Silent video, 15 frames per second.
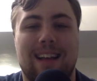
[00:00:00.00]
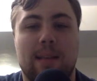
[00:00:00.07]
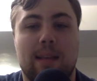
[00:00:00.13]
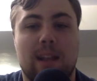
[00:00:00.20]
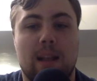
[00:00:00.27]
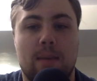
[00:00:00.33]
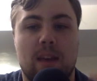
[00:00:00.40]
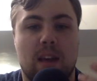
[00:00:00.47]
it's
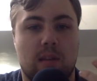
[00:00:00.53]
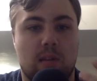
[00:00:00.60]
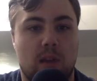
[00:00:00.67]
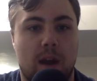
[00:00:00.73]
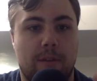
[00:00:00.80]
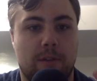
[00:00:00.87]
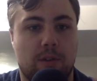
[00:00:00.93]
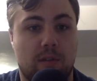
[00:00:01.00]
going to be a
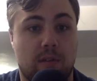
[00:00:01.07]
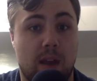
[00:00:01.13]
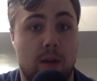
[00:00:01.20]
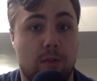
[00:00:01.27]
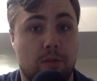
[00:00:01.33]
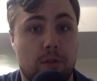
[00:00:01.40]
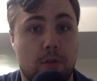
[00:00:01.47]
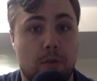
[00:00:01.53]
softer
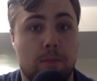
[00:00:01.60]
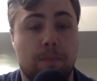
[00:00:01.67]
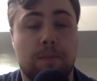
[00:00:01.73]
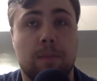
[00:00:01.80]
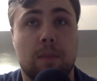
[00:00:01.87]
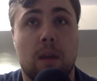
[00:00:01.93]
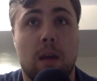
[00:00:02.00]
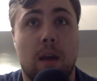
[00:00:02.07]
sound too.
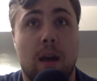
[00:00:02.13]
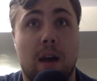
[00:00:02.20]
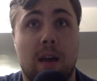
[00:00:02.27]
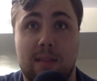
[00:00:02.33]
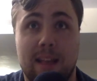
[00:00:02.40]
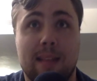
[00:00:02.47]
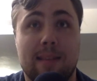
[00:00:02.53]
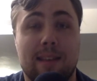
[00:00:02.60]
So
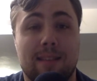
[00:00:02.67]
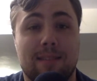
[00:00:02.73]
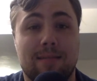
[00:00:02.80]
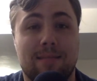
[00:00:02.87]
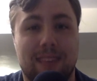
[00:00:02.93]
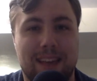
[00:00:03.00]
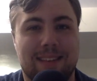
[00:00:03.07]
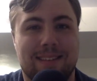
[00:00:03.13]
that's it.
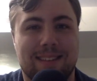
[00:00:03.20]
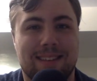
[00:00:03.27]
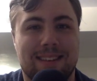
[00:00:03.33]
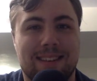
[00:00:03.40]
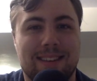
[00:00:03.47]
Thanks.